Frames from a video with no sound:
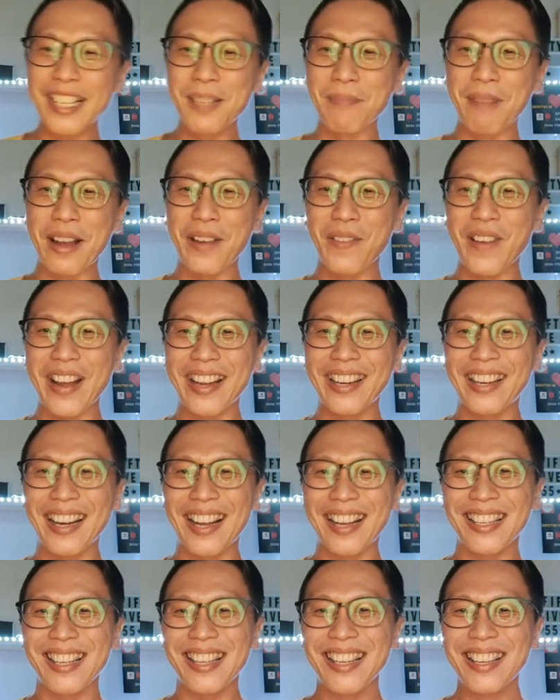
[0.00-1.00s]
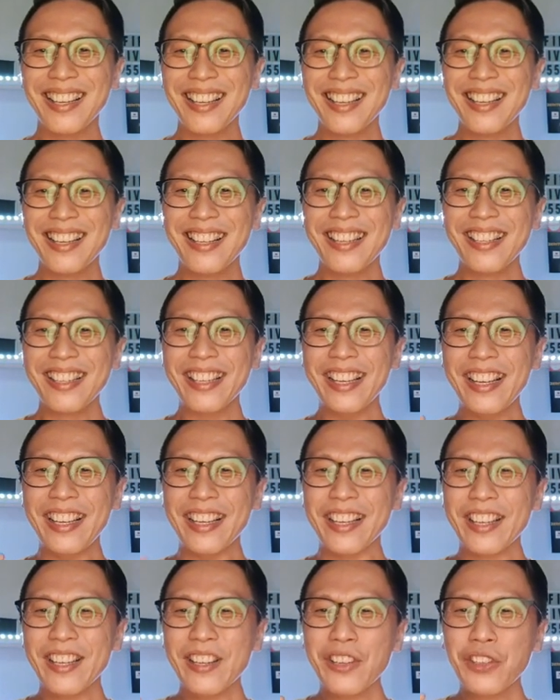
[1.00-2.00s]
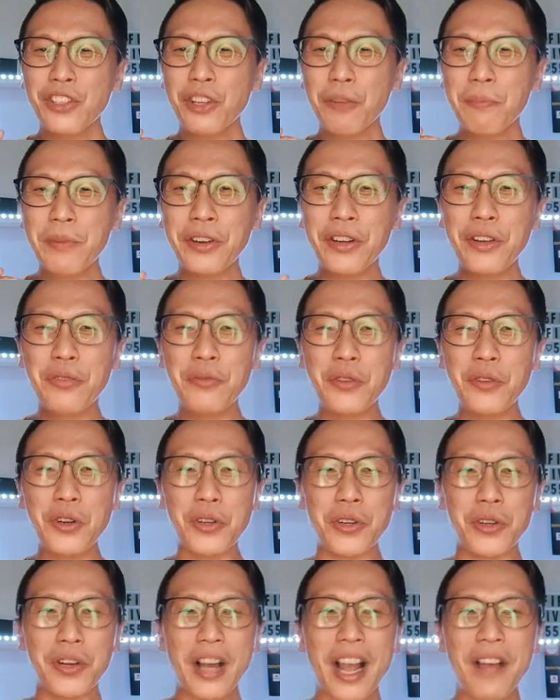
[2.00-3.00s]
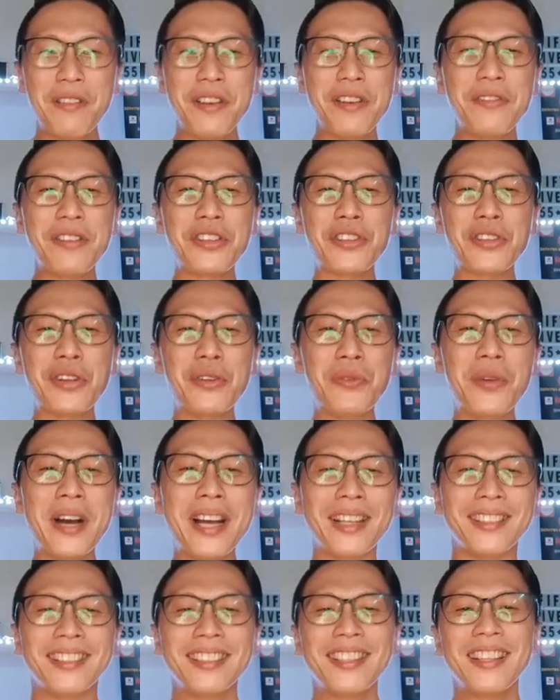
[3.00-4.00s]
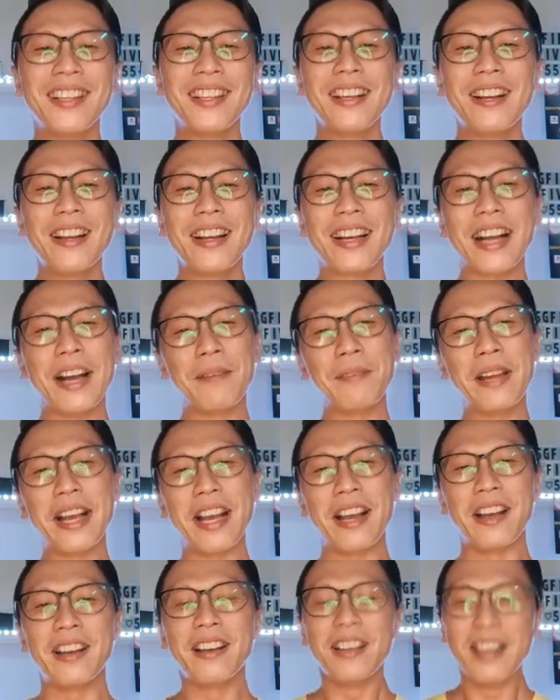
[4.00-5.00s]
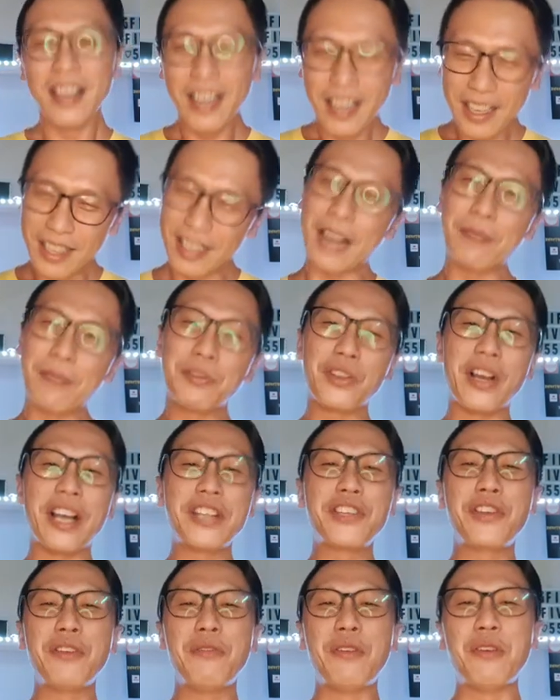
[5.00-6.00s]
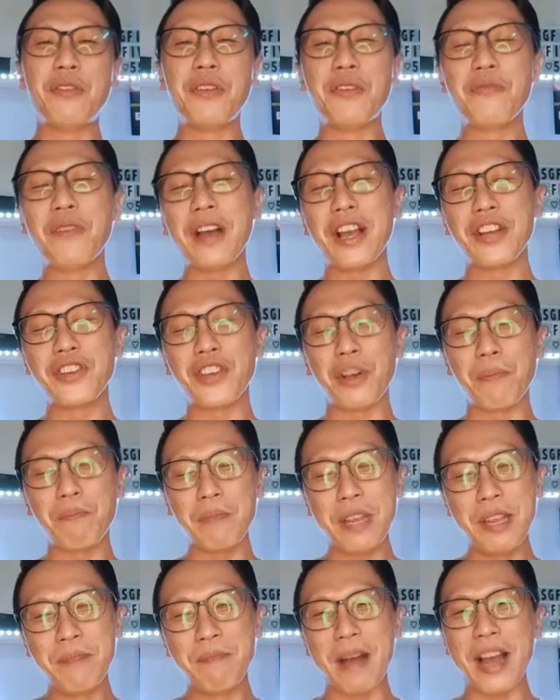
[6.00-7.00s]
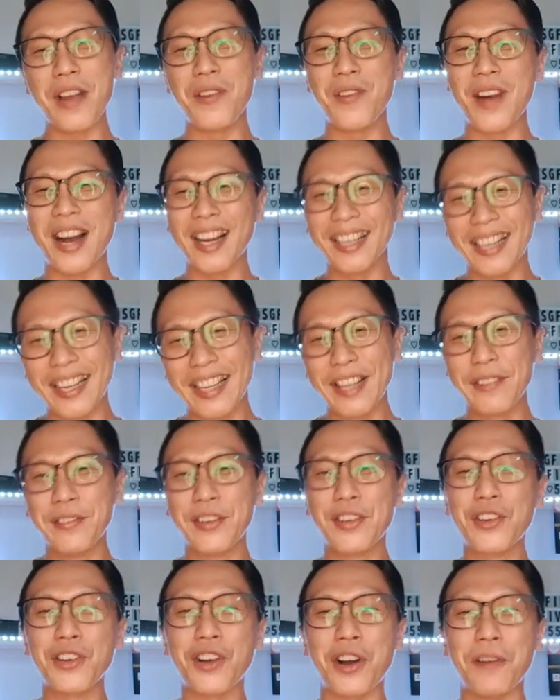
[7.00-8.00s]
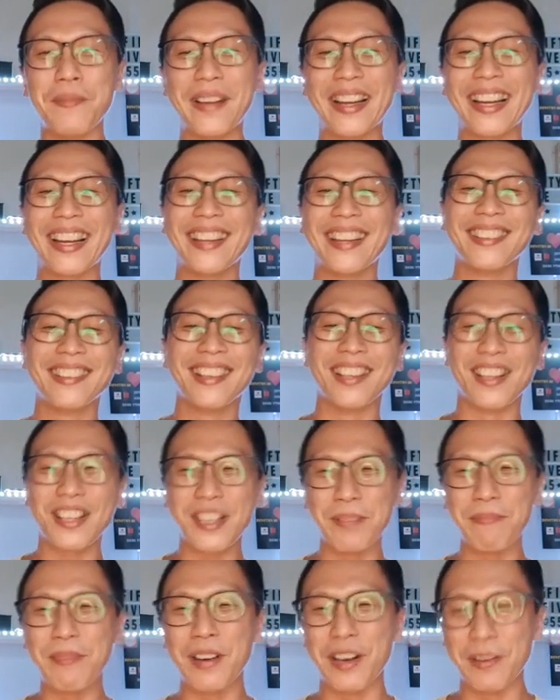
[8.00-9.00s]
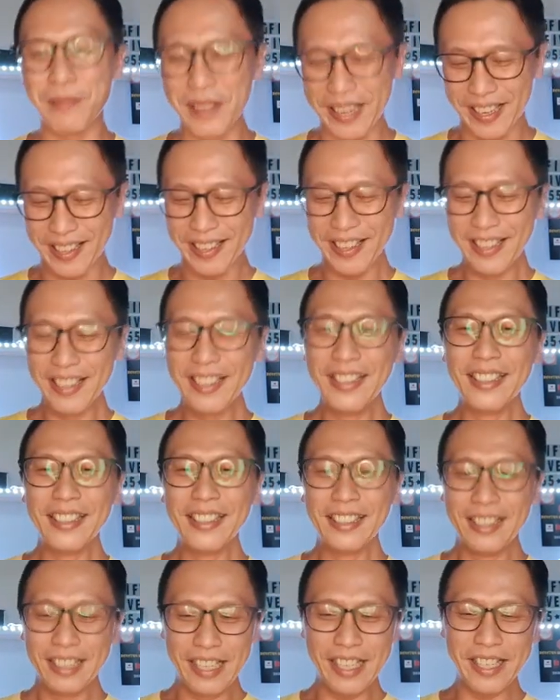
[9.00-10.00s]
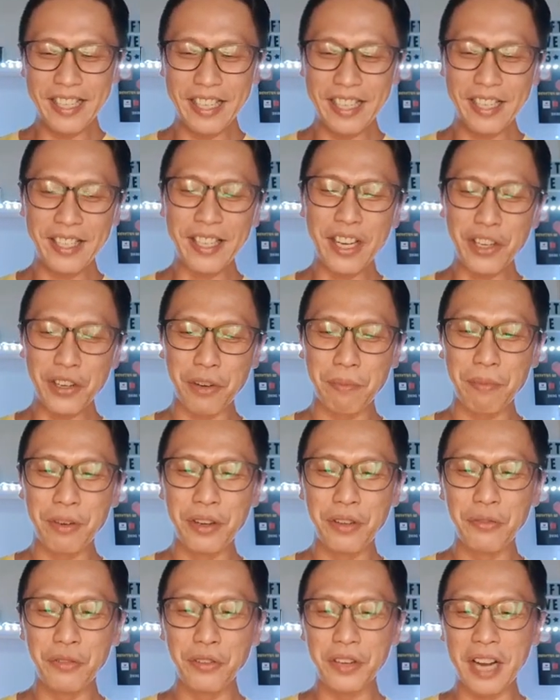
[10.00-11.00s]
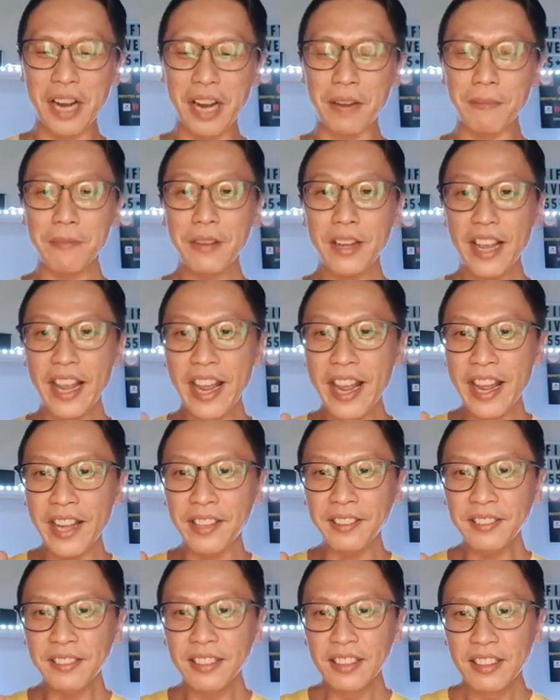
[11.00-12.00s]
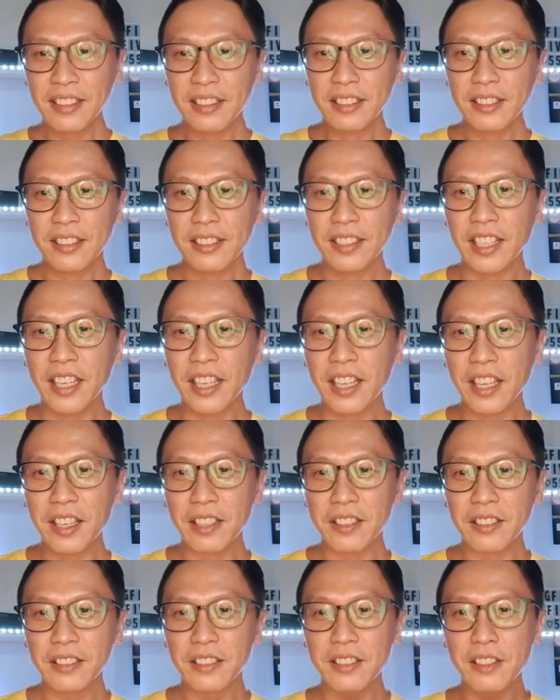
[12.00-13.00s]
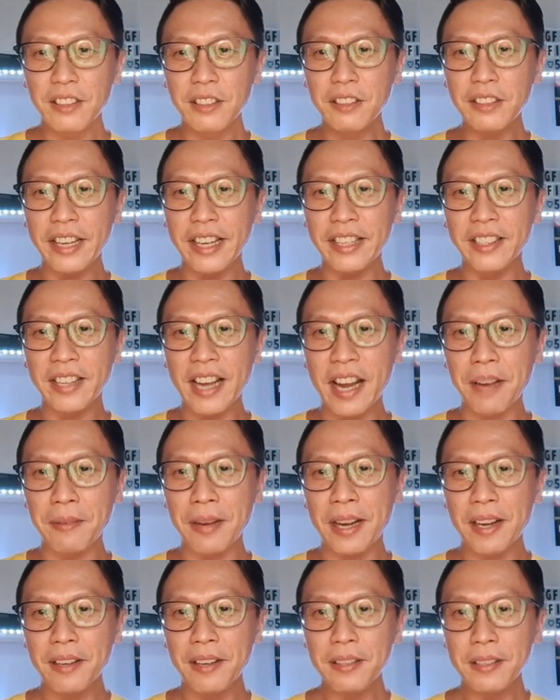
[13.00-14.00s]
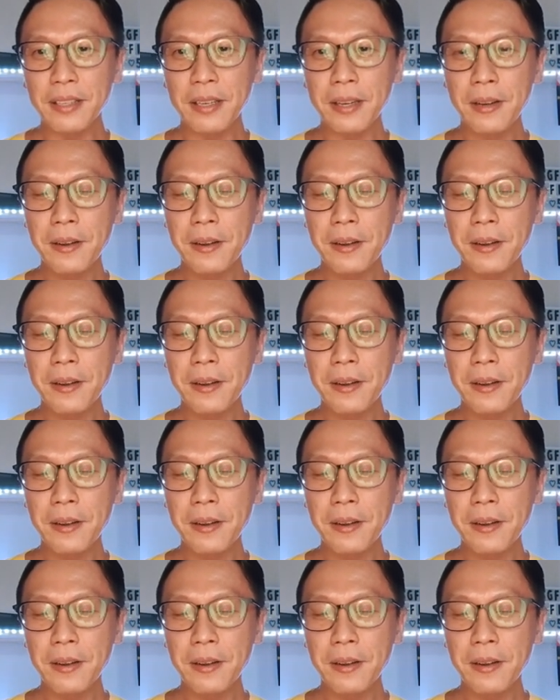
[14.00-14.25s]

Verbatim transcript: is my wine glass. See, so beautiful. Haven't even sold one. Come lah. Come to SG55, Shopee, buy one and give a good comment, can or not. Support a bit. This is such a beautiful cup. And the, look at the cup.